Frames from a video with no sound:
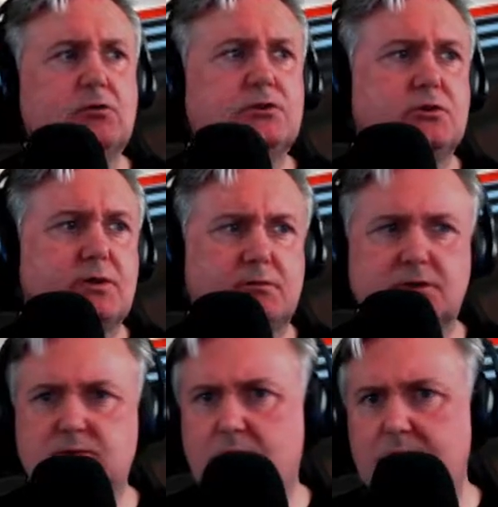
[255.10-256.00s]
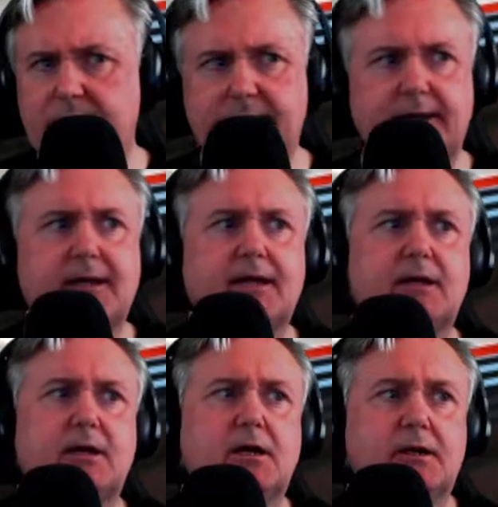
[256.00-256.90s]
you there was one
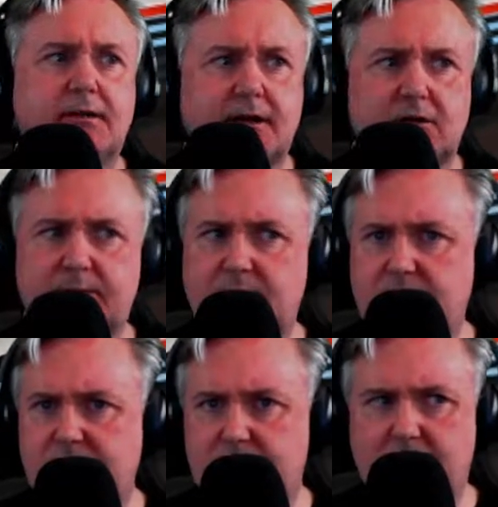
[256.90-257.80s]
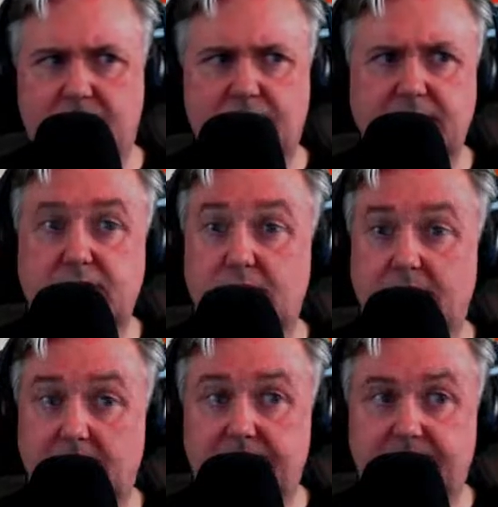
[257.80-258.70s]
thing that could be done to increase your
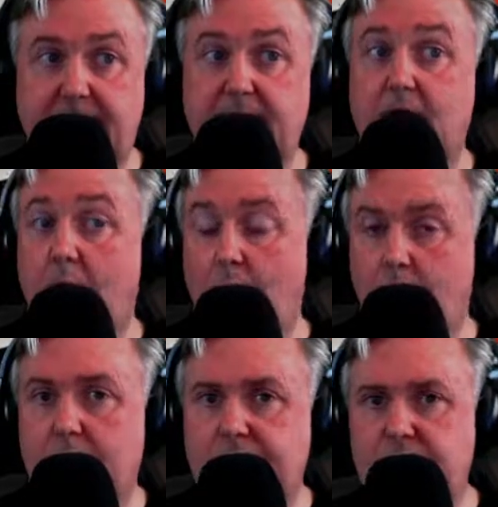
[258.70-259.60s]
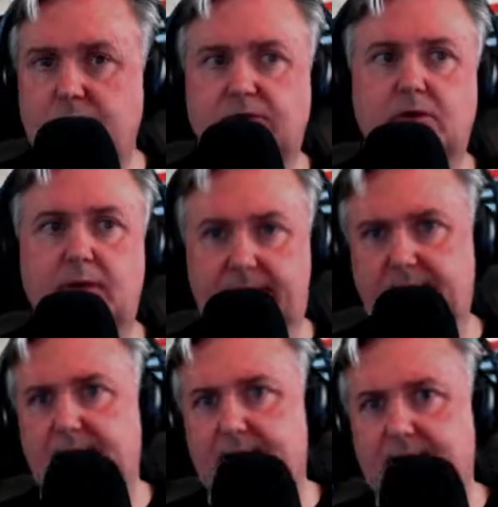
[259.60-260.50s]
lifespan, would you do it?
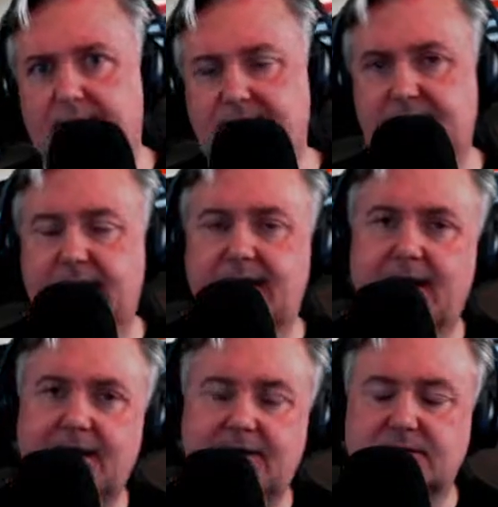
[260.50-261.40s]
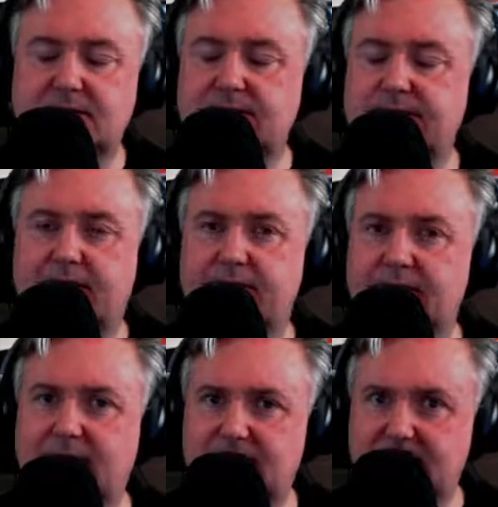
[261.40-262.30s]
I say again, does it involve
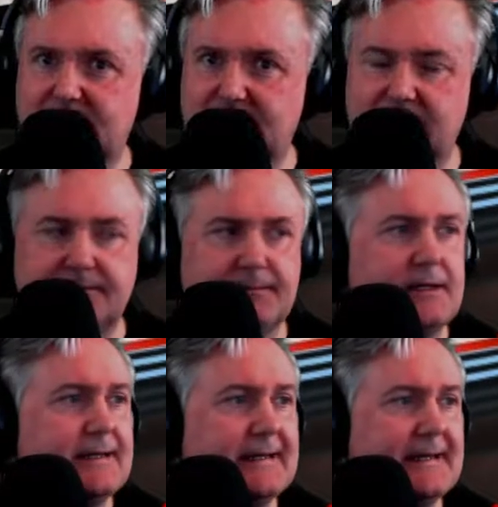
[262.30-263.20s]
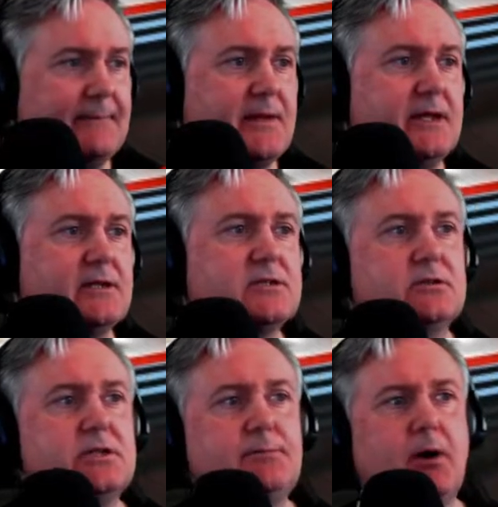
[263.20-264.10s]
castration? In a
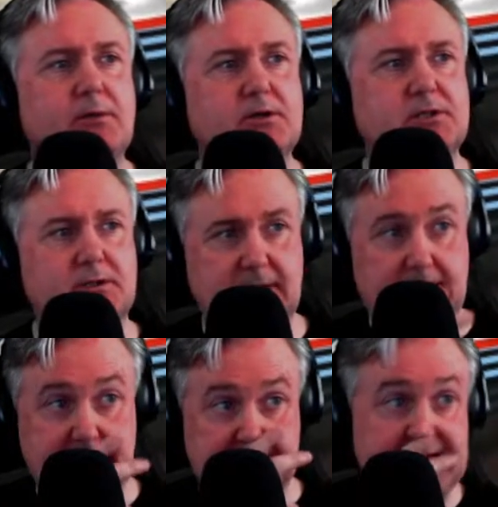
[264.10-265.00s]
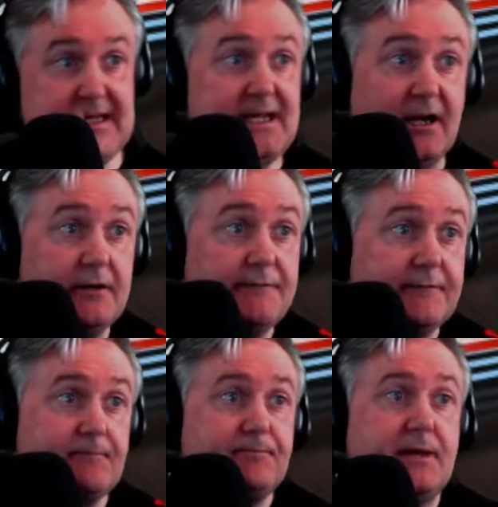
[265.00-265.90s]
study published today in
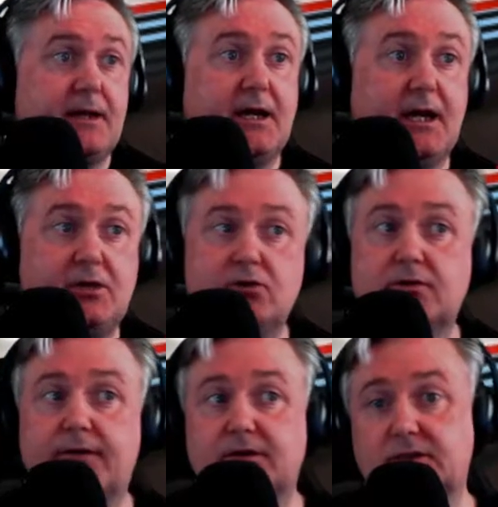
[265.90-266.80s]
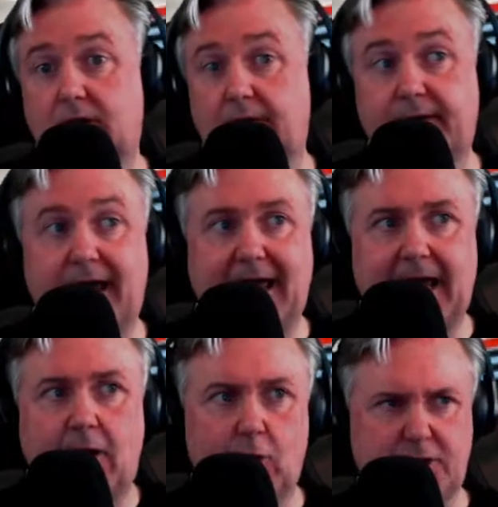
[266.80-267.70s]
eLife, University of
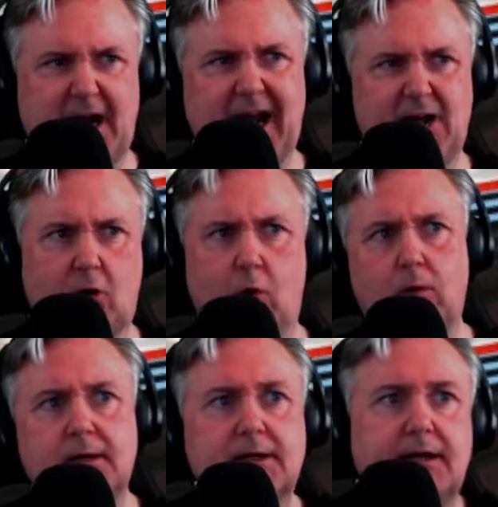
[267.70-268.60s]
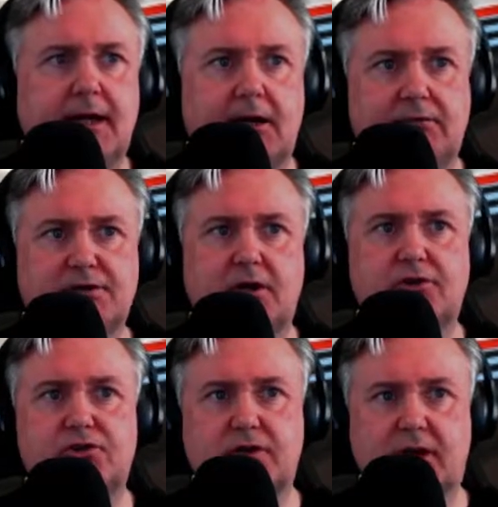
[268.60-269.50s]
Otago,
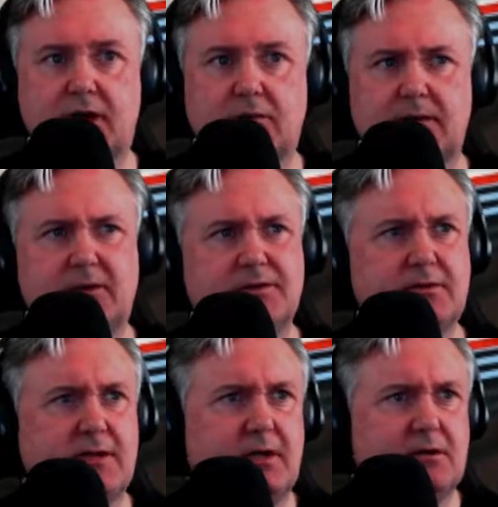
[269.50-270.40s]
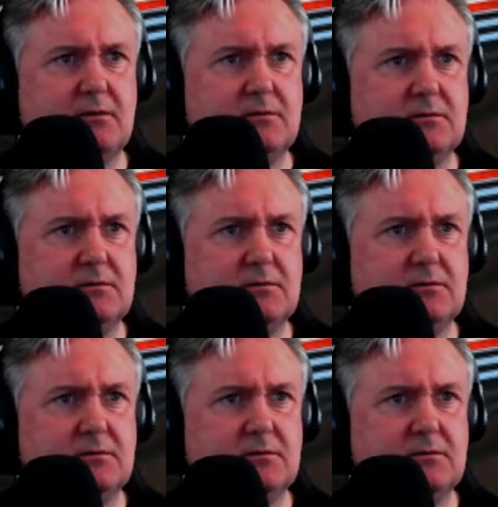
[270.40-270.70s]
researchers along with... Where's Otago?